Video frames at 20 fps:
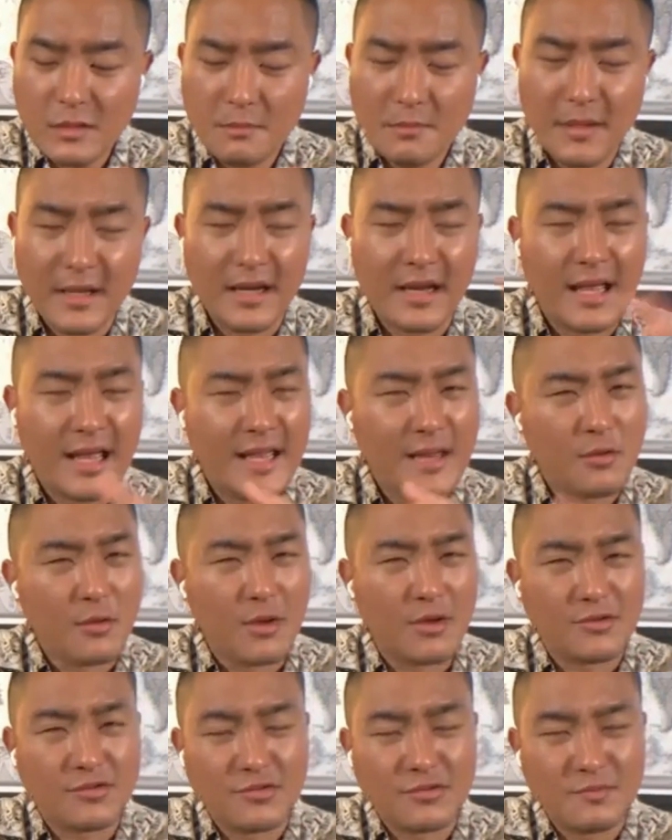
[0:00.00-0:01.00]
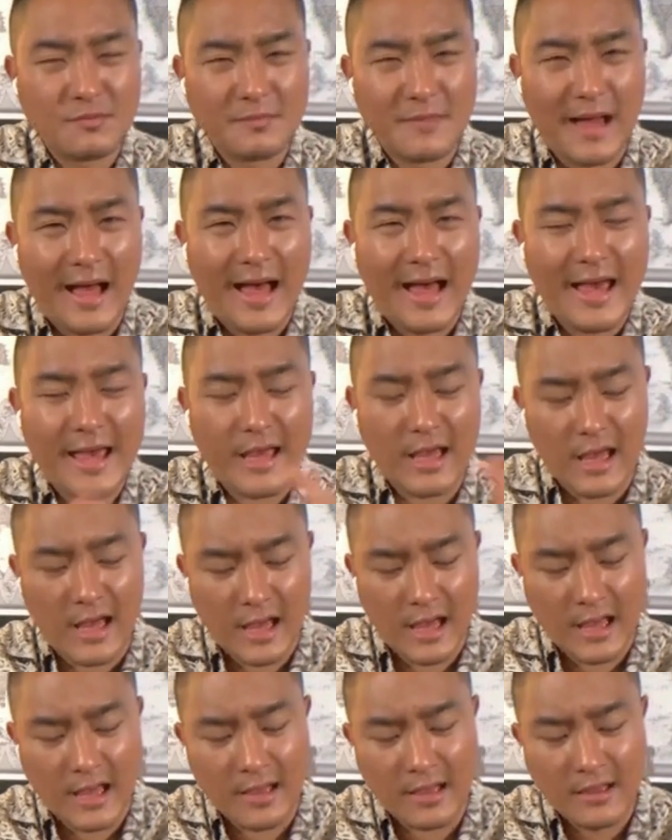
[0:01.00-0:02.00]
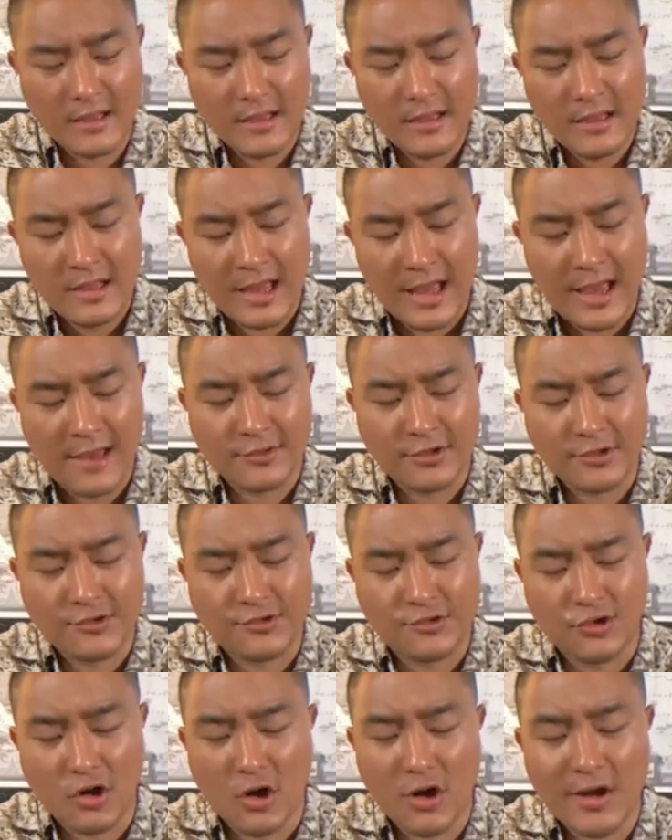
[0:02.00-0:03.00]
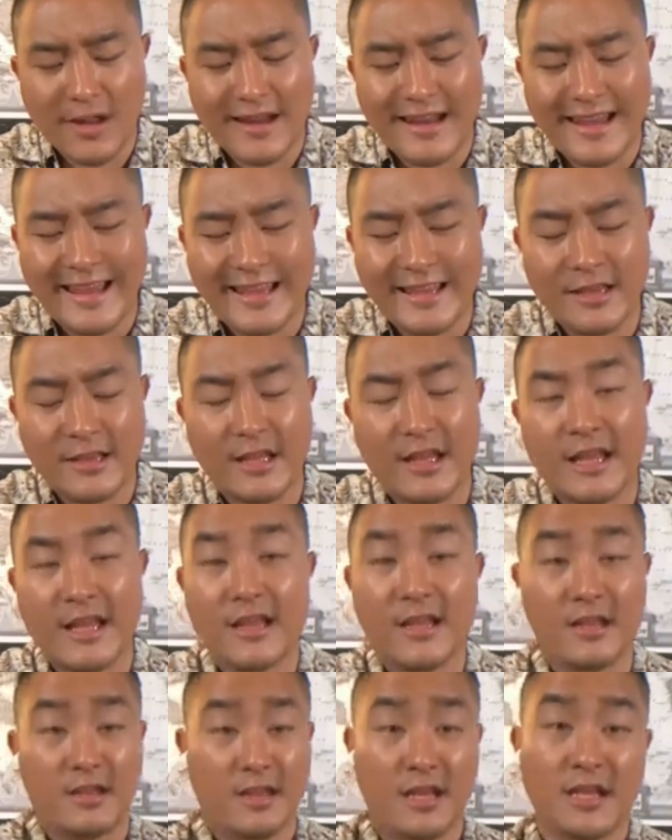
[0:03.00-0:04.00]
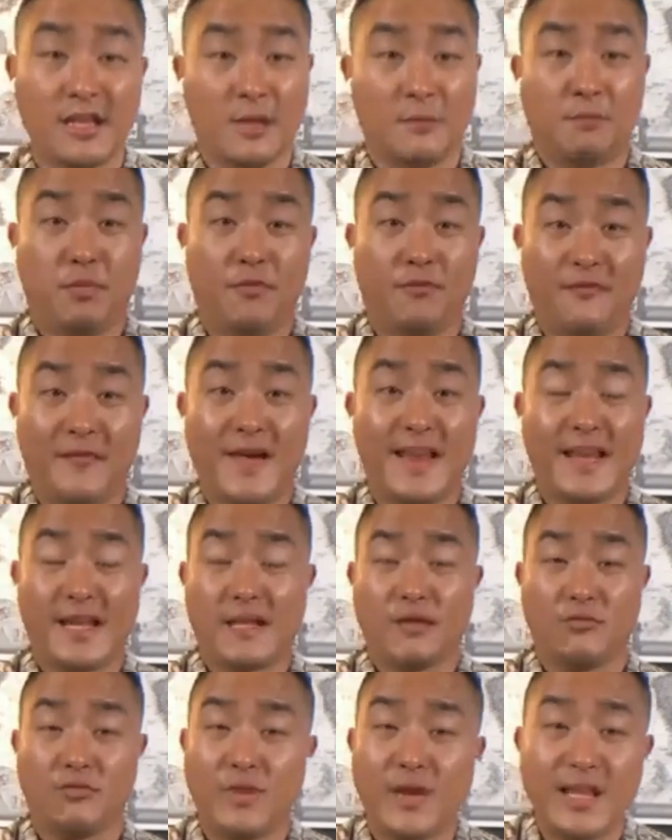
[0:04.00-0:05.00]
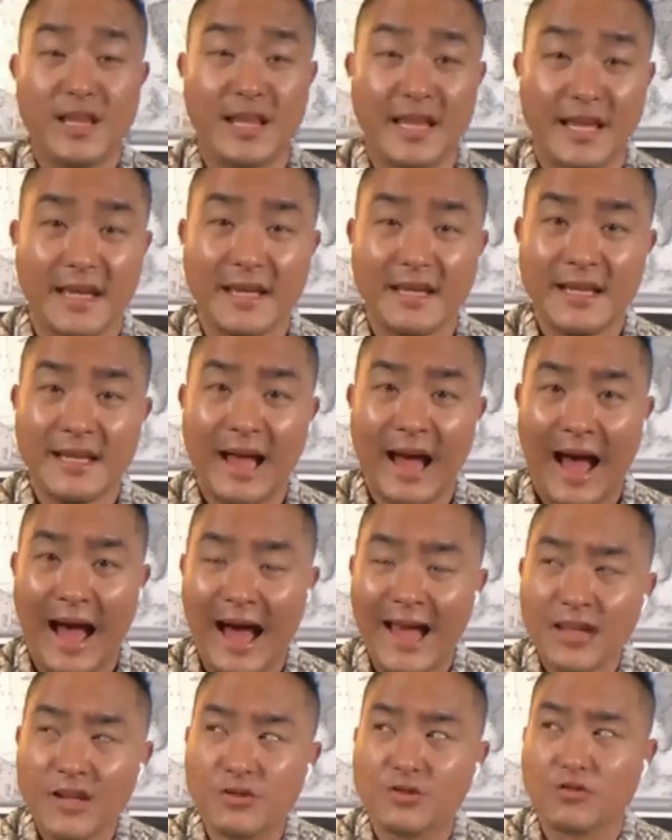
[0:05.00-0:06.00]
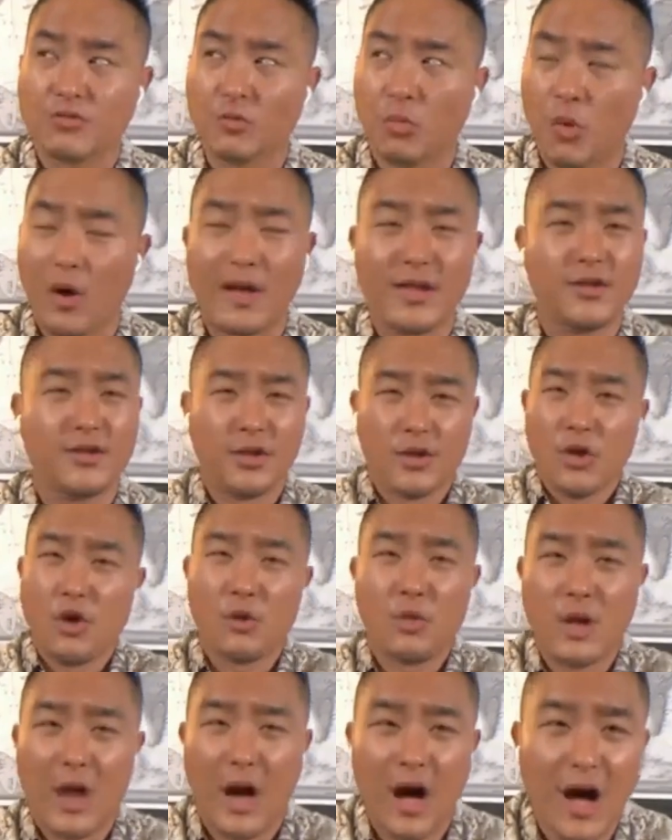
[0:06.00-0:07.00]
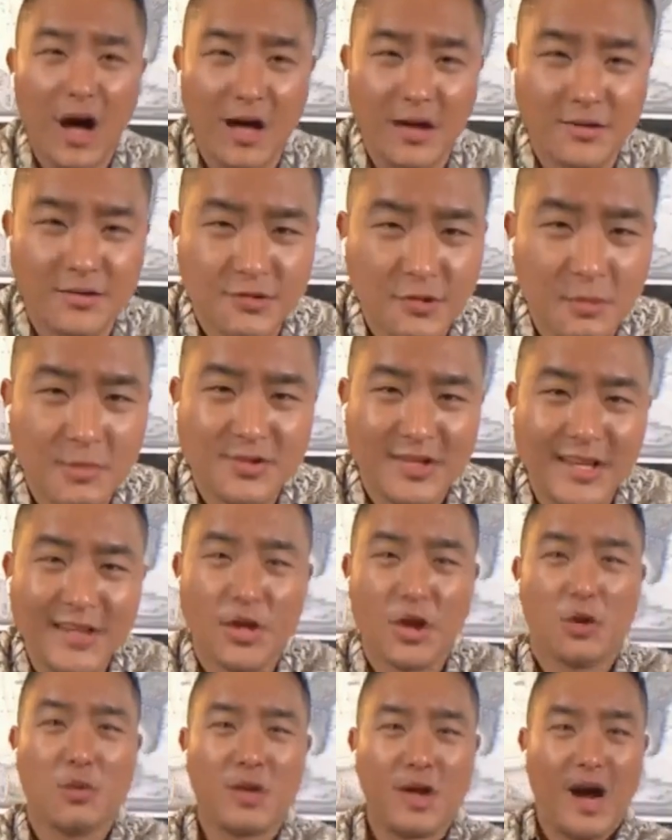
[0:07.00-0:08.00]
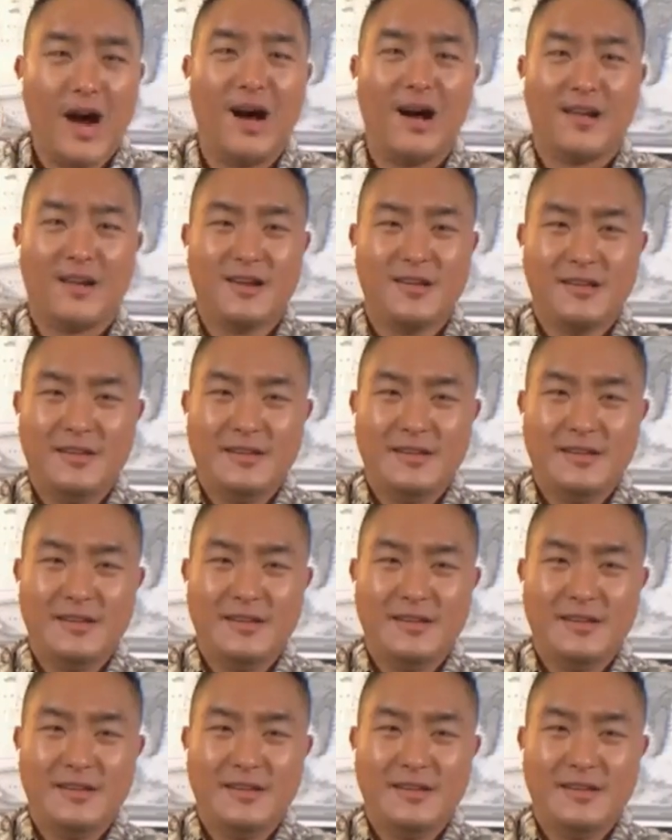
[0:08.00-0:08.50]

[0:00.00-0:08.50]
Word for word: but anyways, I, I, as I started in, in, in the prophetic, really, I just wanted to know God. Someone say, know God.